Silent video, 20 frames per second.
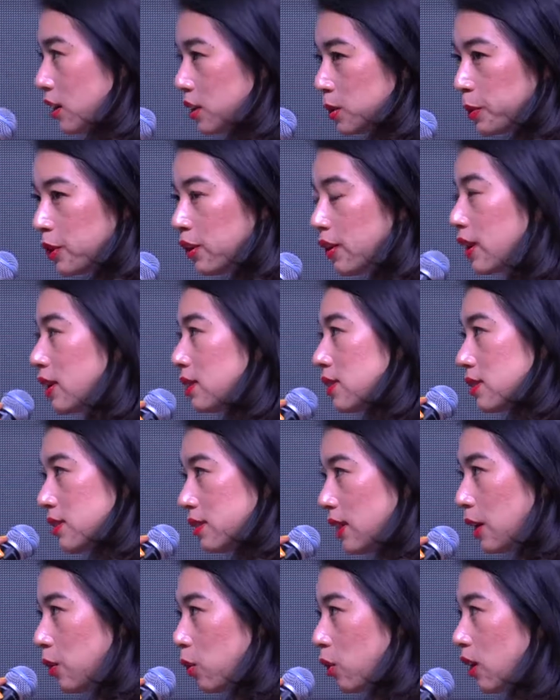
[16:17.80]

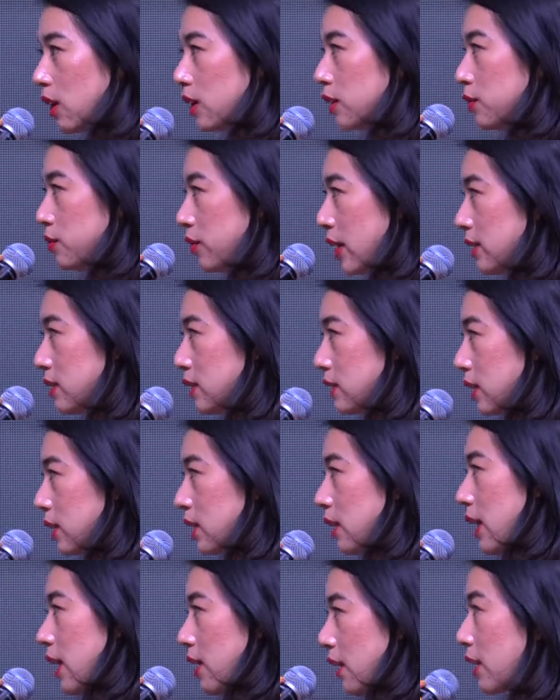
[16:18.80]
experience, network,
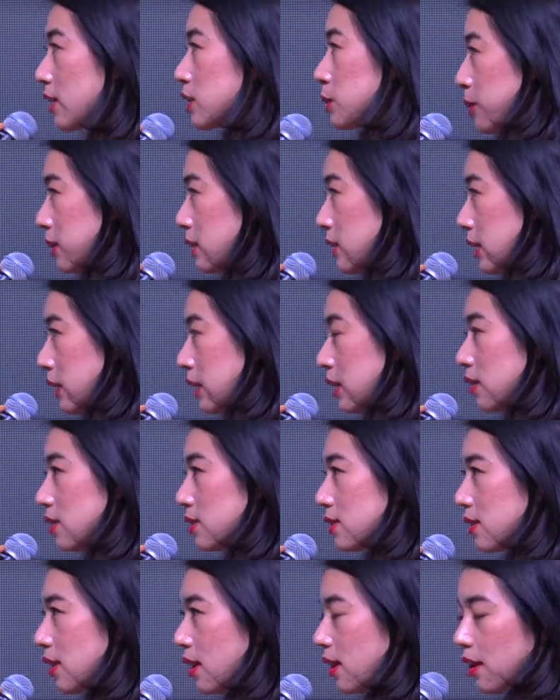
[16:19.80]
funding, and
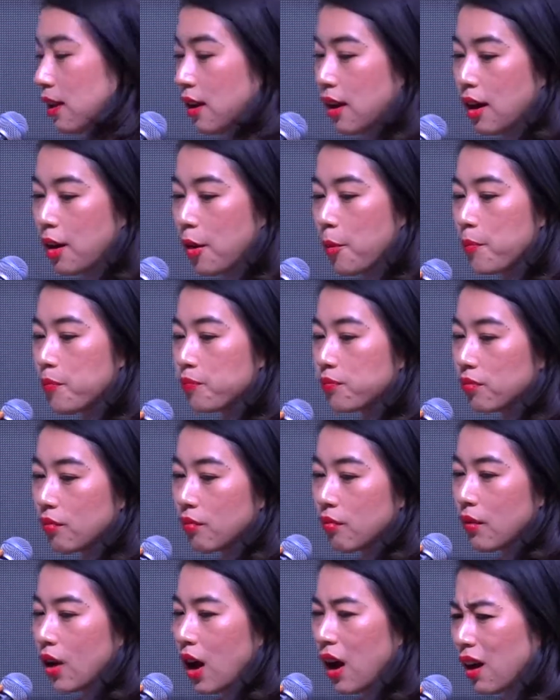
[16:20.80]
expertise,
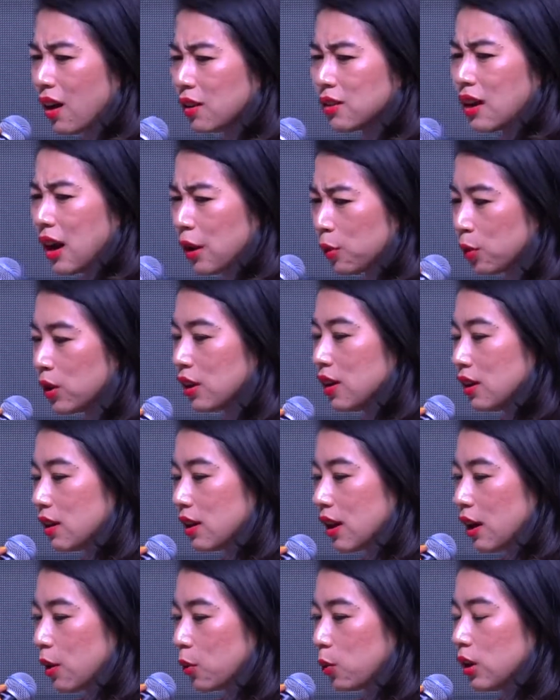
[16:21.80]
are
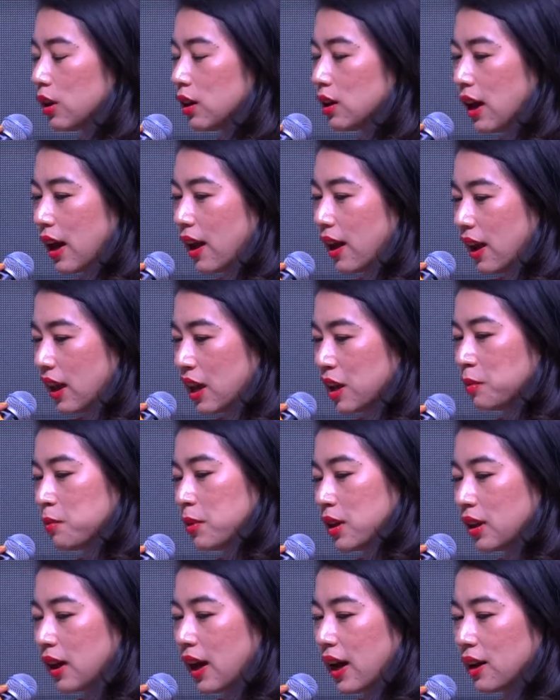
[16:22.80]
we
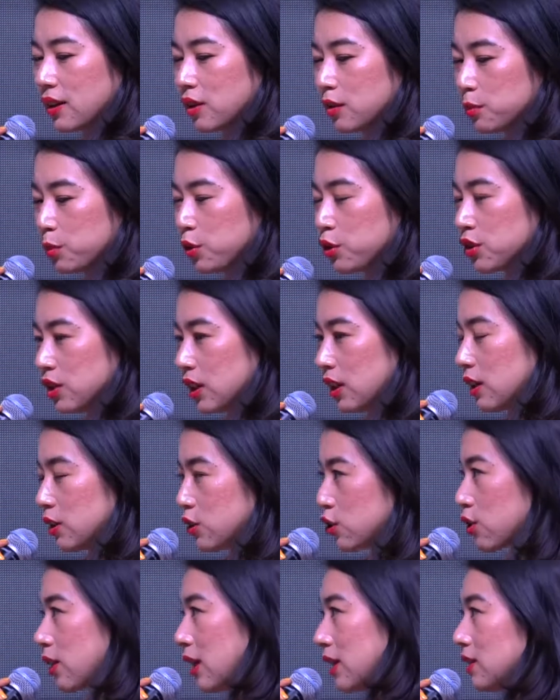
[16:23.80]
aiming at pushing
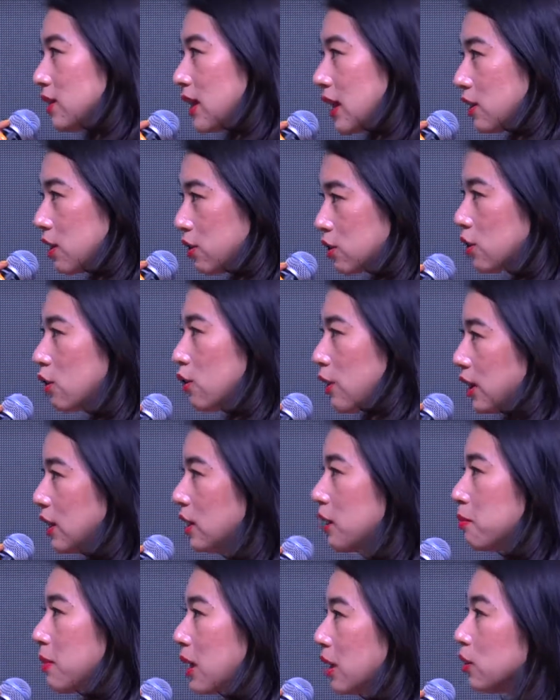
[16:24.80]
a trend that is
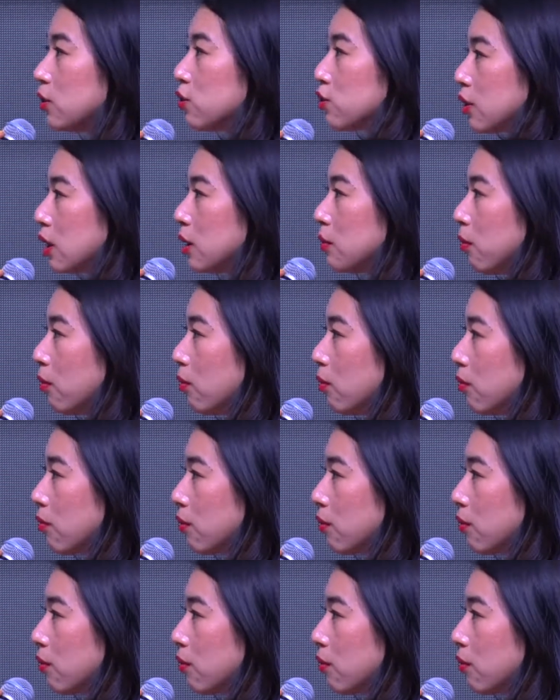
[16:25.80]
already mainstream?